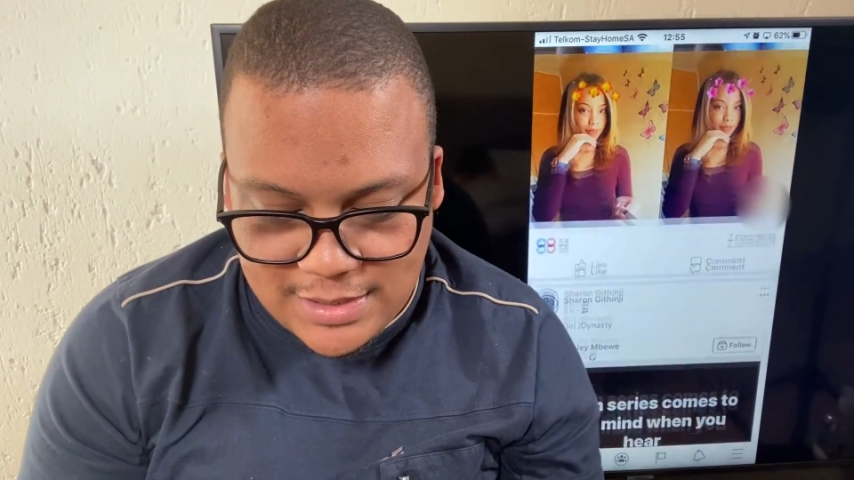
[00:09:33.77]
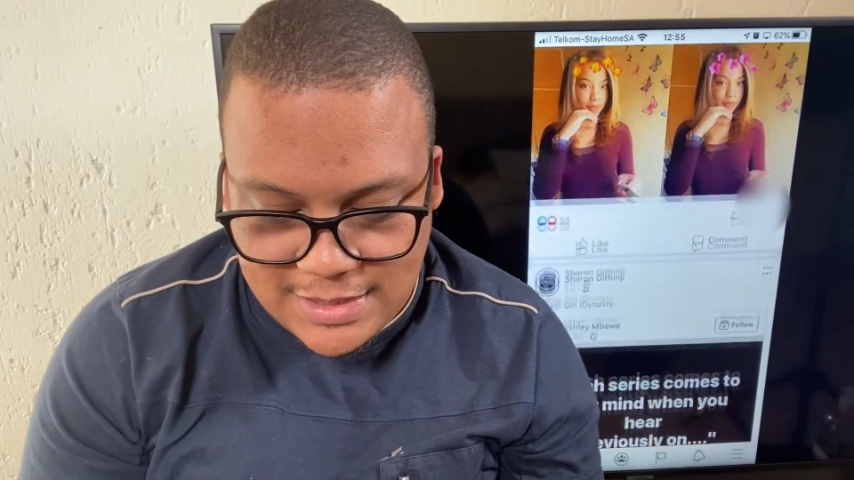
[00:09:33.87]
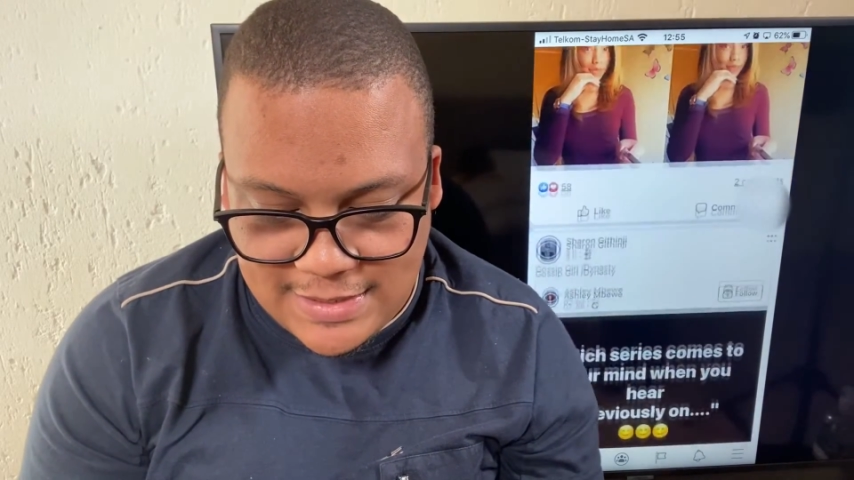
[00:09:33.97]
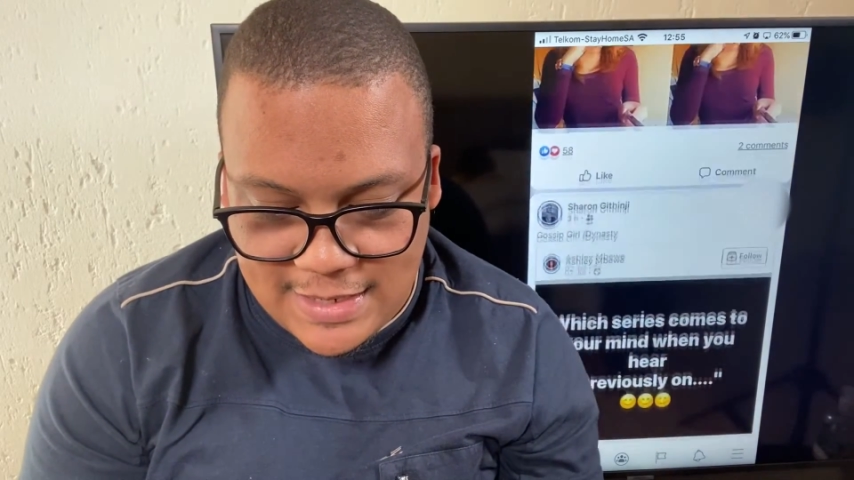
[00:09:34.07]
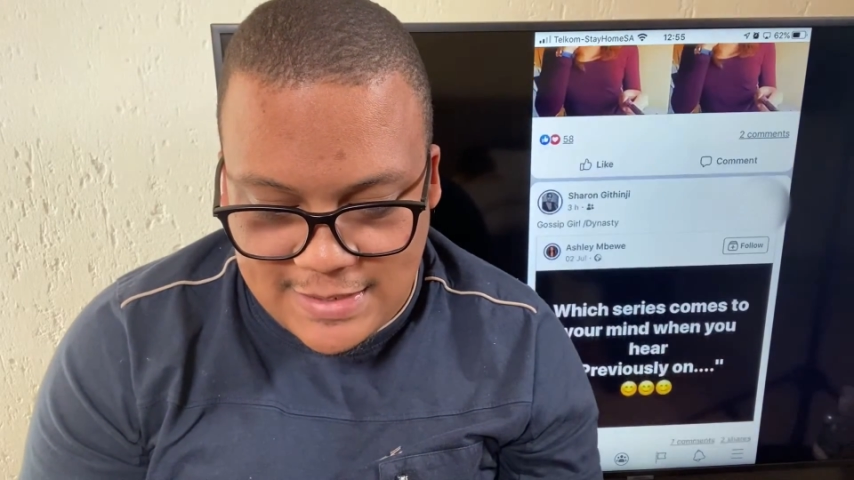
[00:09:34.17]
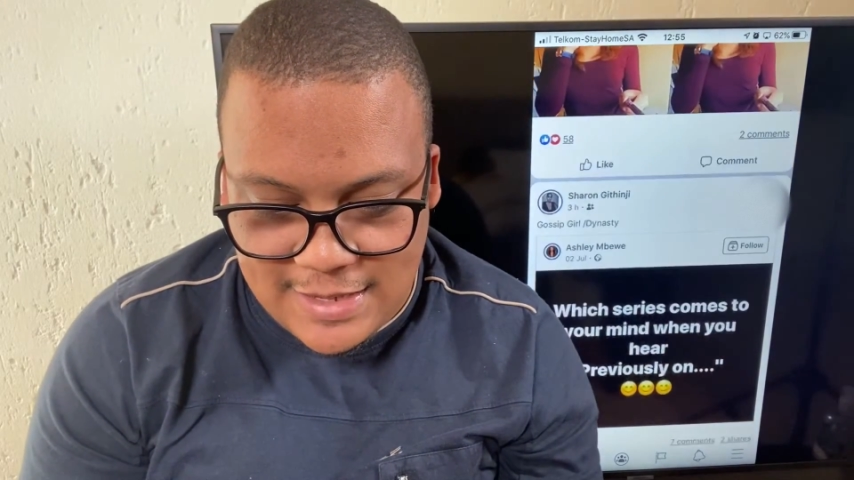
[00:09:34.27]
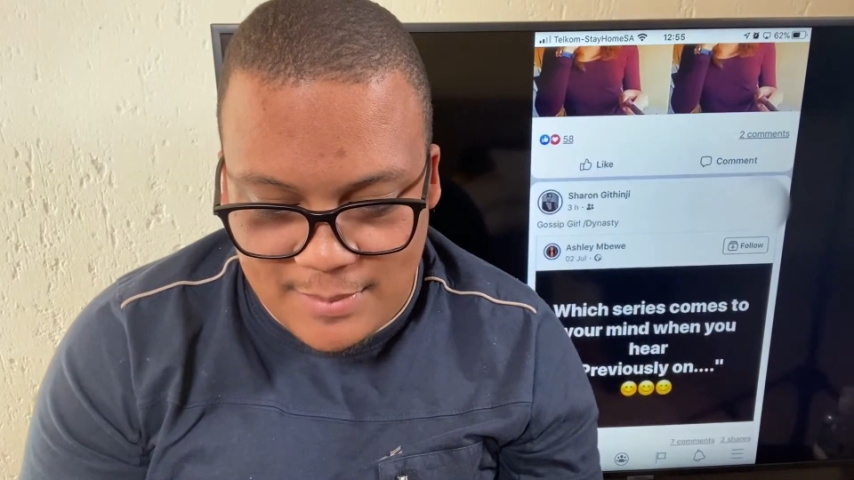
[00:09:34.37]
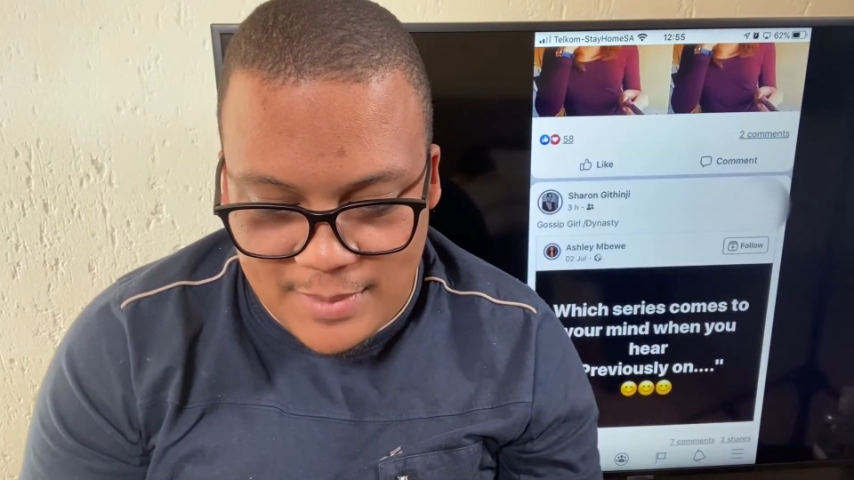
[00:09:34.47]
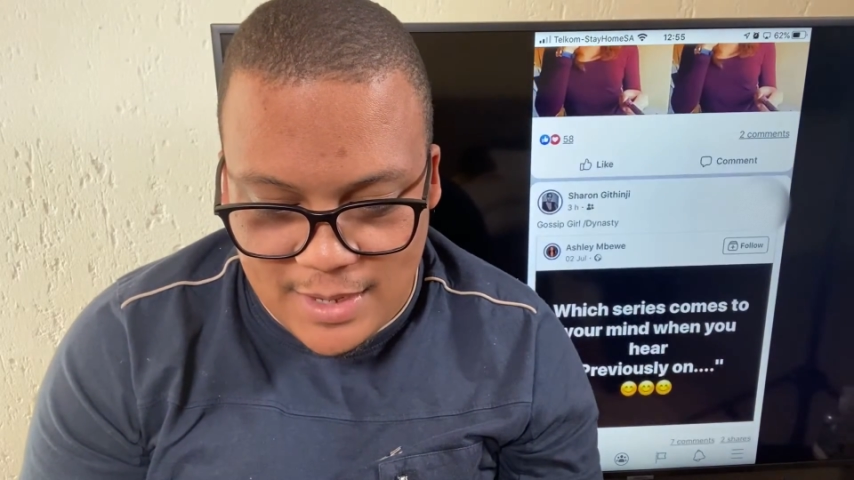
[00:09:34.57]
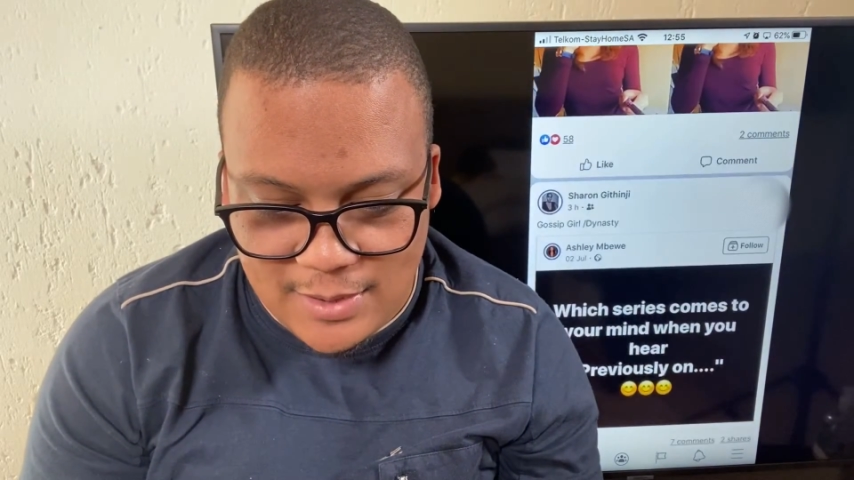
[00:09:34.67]
The sun is
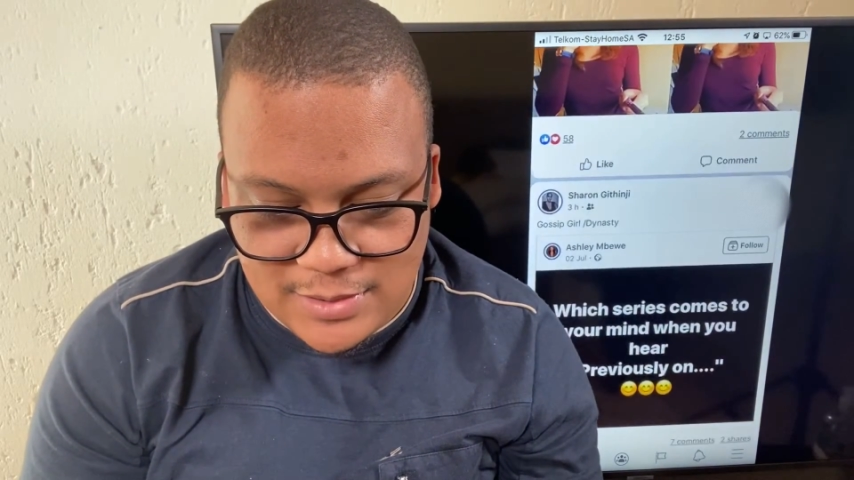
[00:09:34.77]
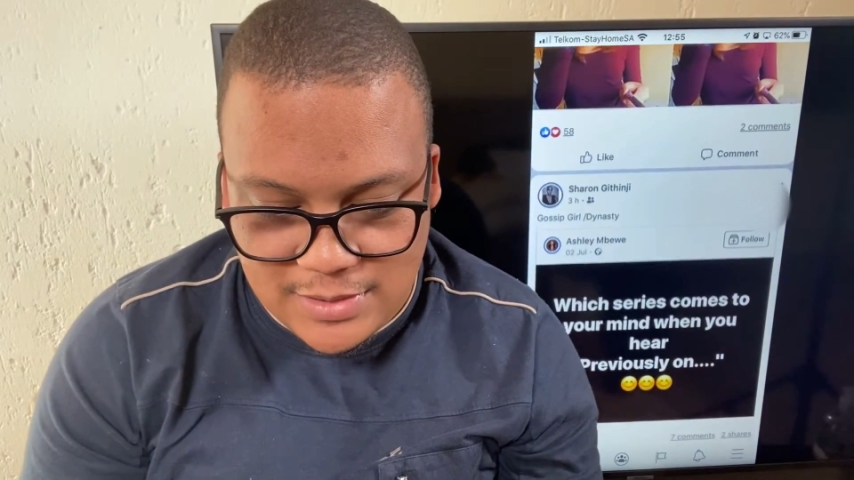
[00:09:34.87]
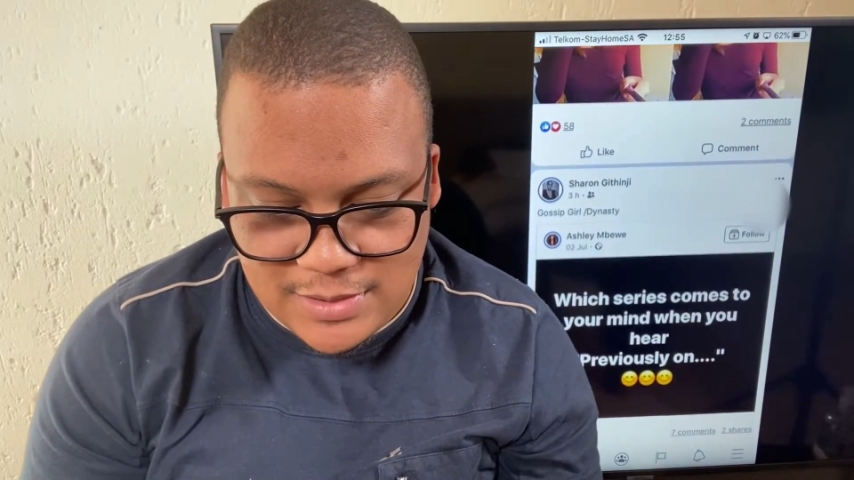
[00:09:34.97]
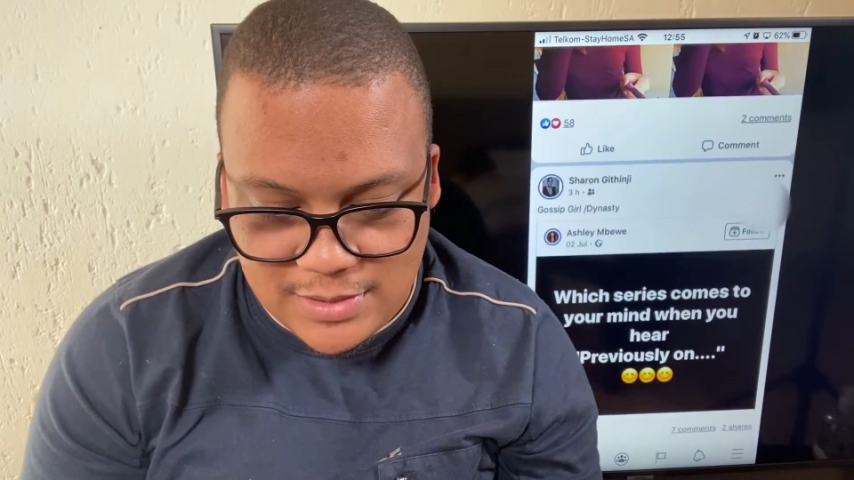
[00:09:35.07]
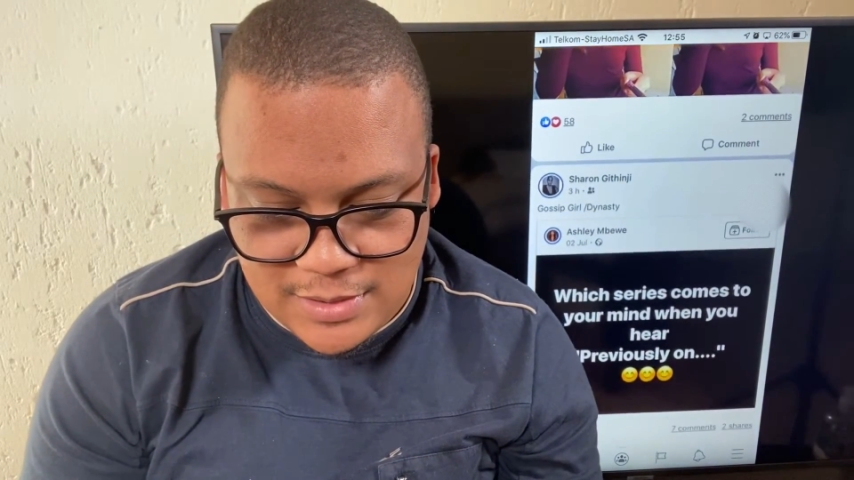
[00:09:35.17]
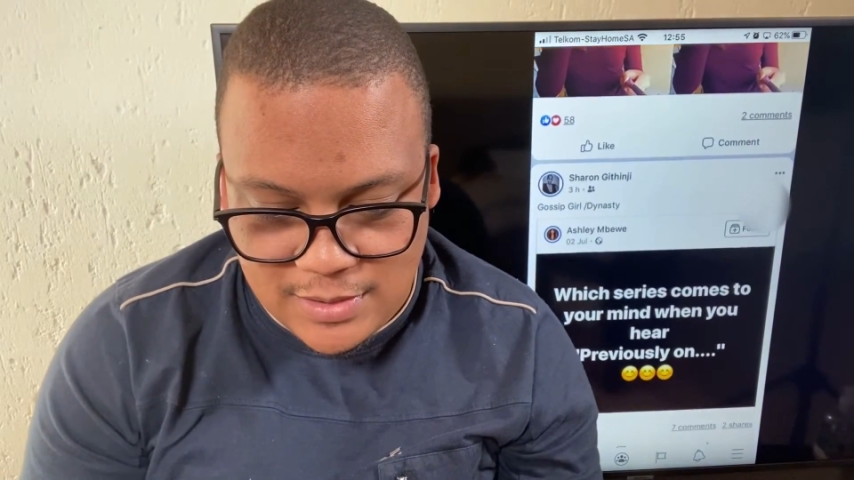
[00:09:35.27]
coming out.